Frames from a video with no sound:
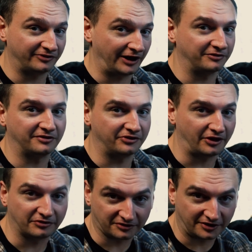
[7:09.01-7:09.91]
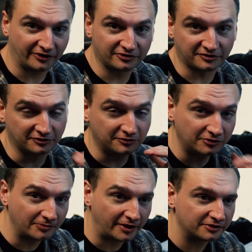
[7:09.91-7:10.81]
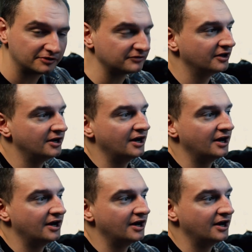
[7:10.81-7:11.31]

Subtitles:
thousands and thousands of dollars on studio monitors.